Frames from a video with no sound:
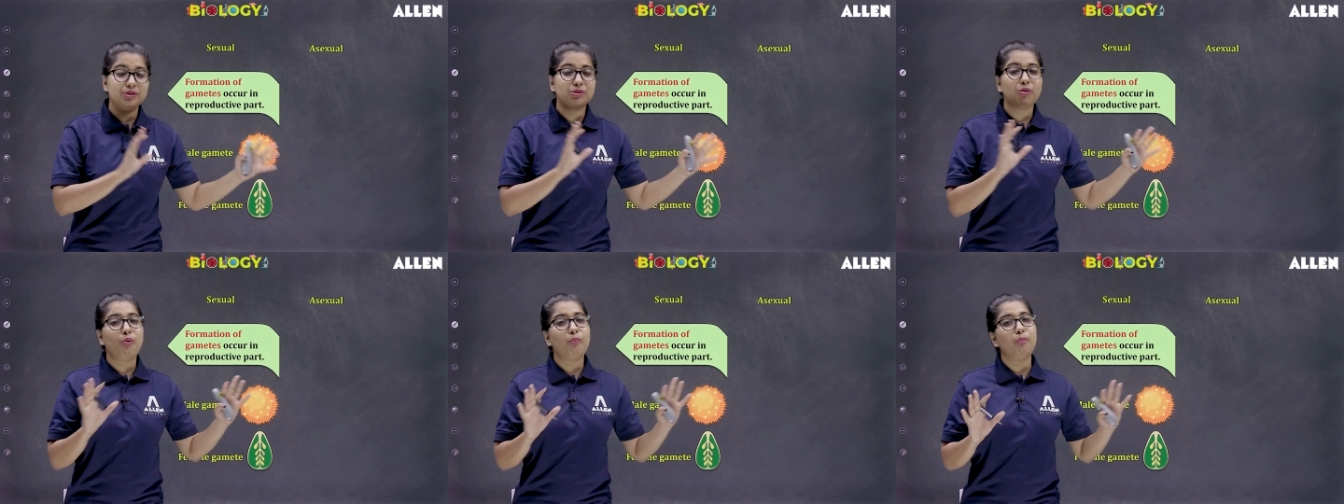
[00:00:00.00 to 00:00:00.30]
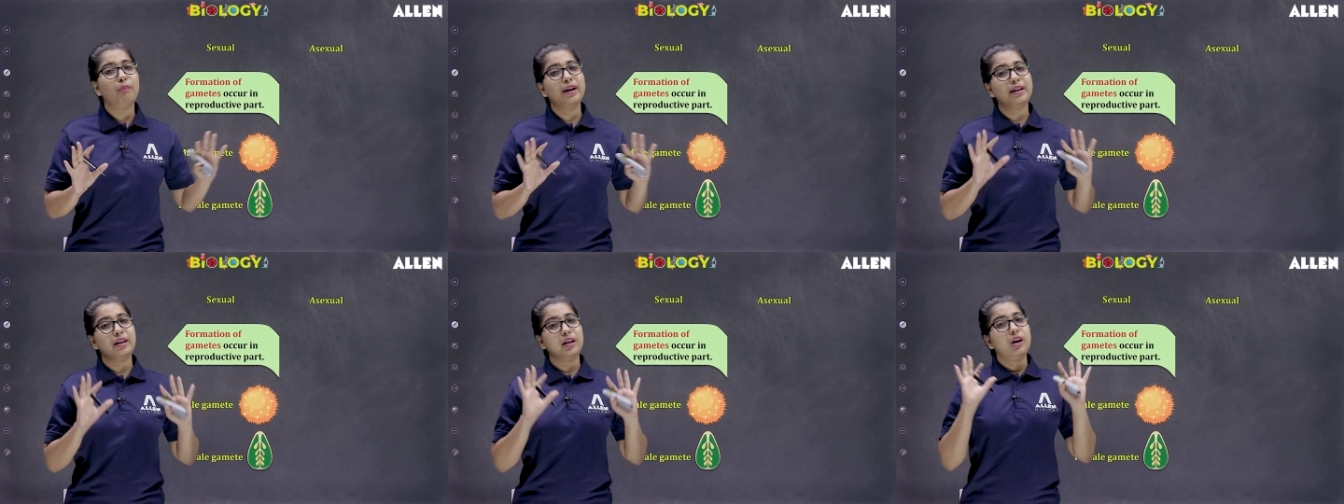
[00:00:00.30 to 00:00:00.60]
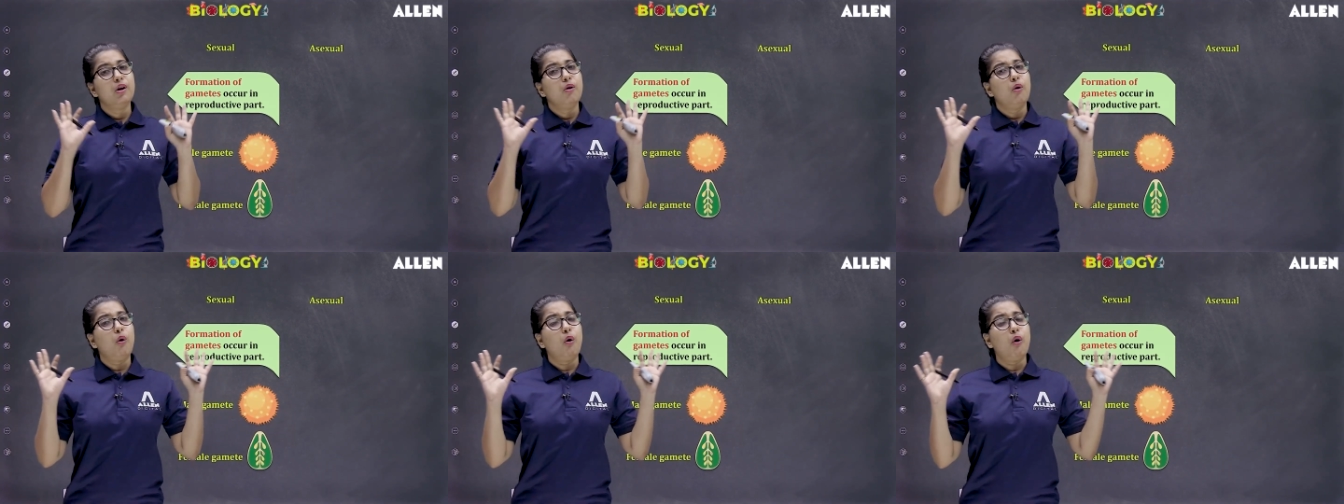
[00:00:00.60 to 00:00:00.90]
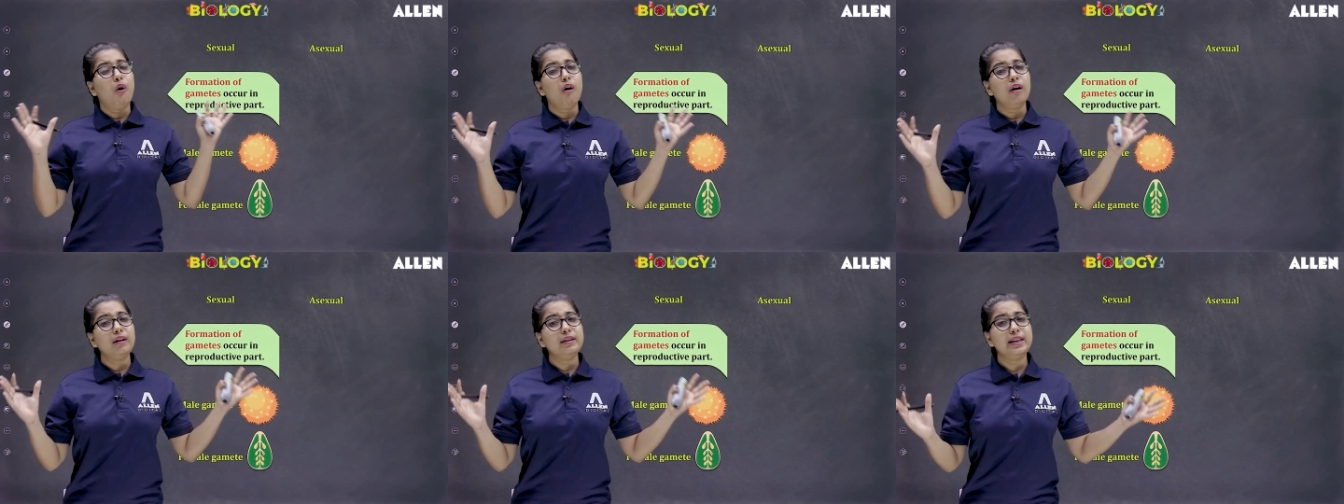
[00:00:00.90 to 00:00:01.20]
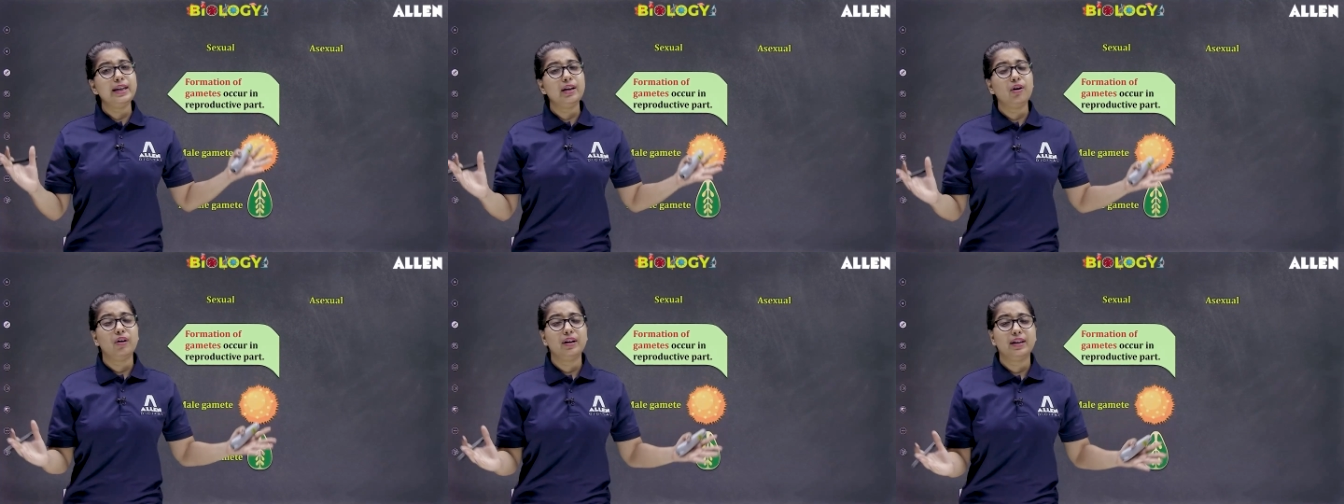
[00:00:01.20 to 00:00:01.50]
So, but all
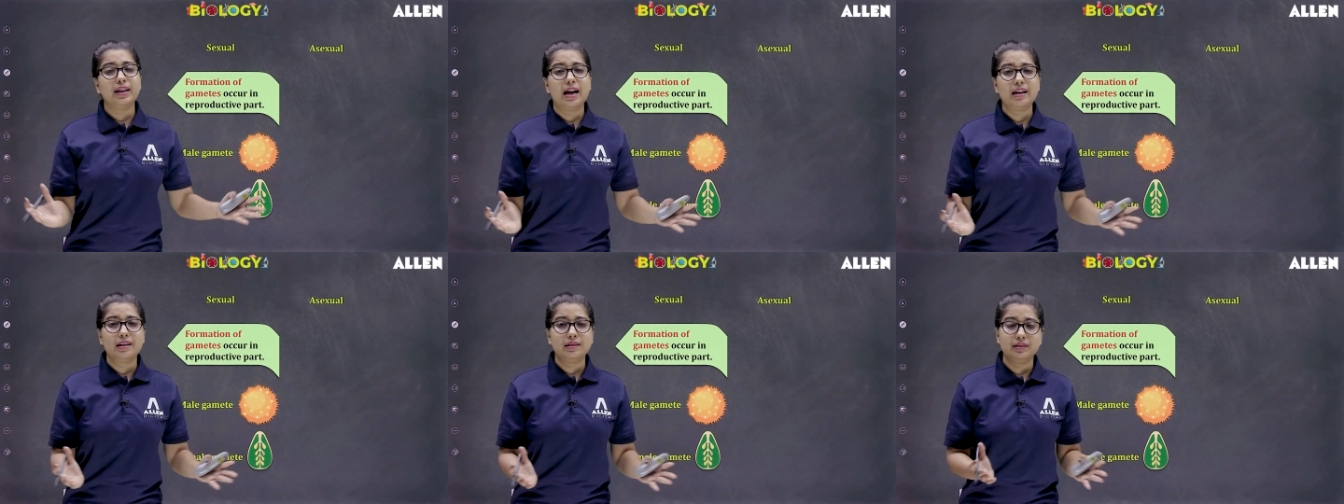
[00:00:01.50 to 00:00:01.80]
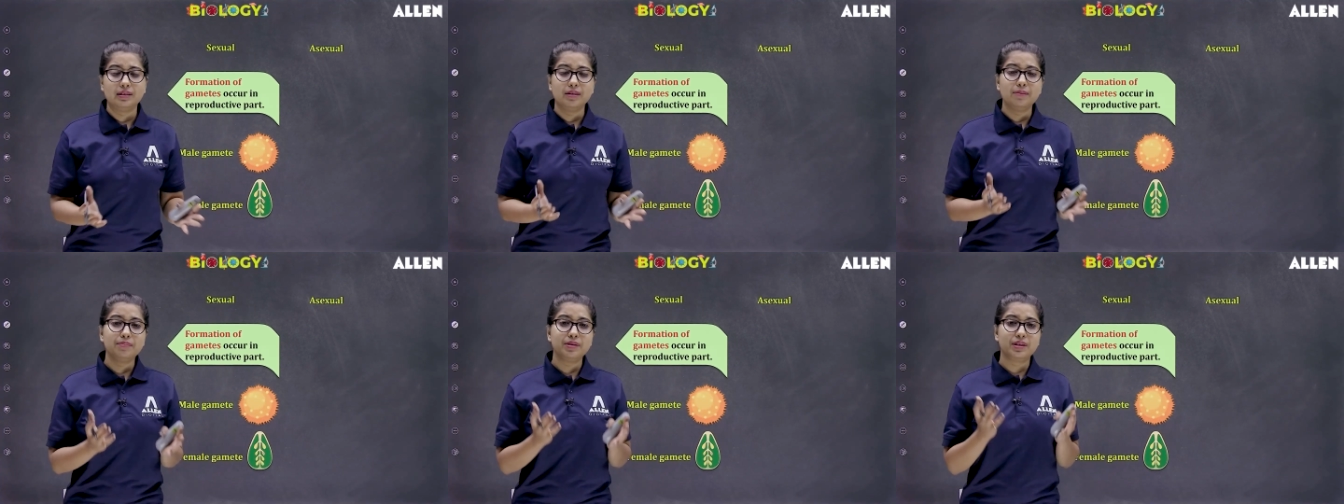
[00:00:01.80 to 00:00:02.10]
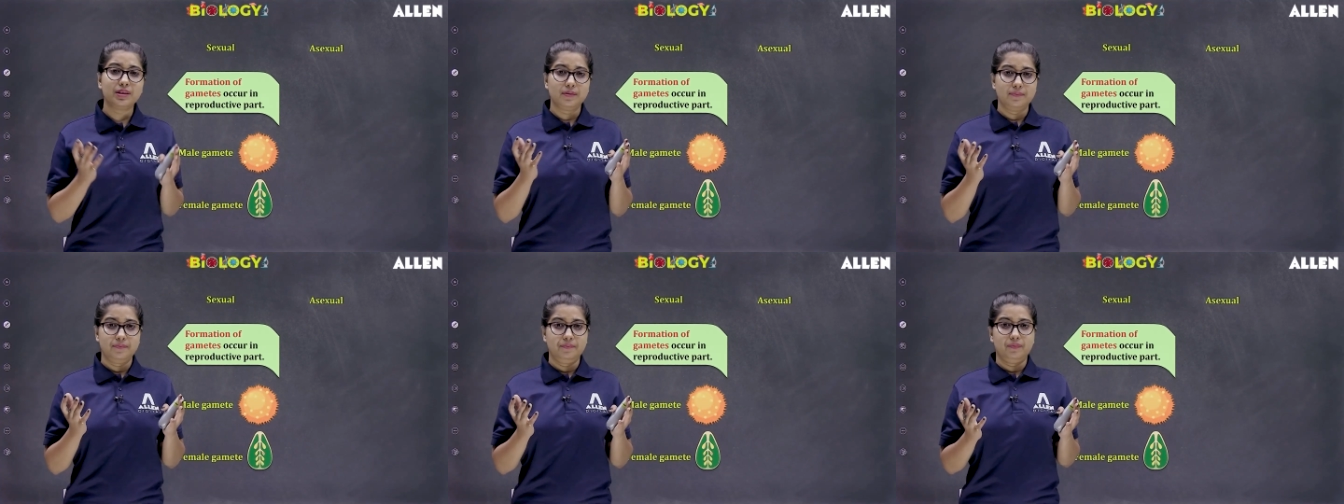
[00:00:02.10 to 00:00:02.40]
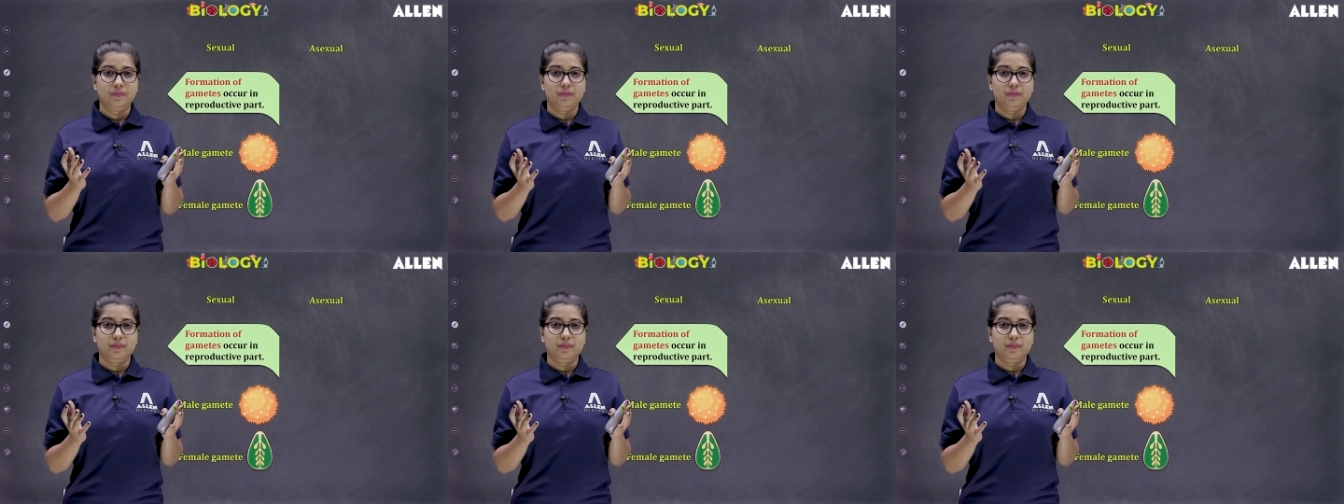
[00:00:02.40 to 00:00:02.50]
the organisms,